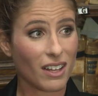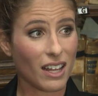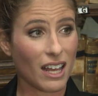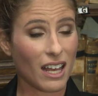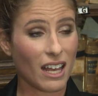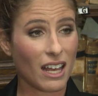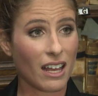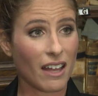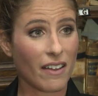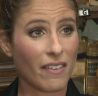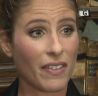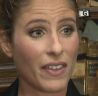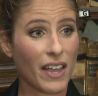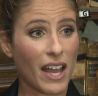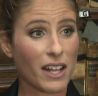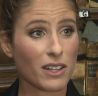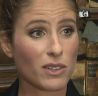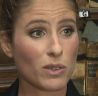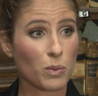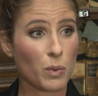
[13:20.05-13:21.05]
and
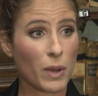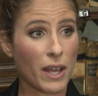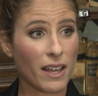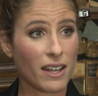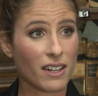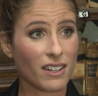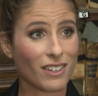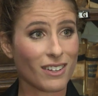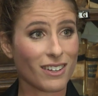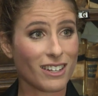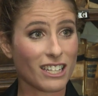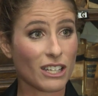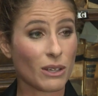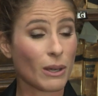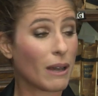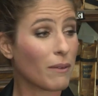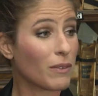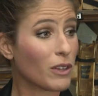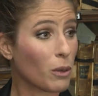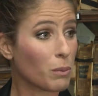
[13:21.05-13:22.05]
that's when you
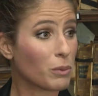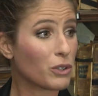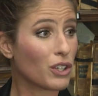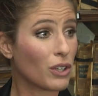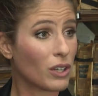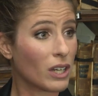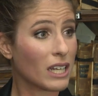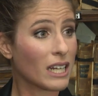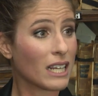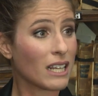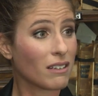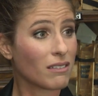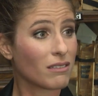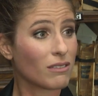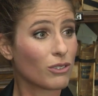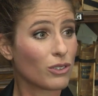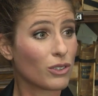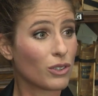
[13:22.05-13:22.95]
have the opportunity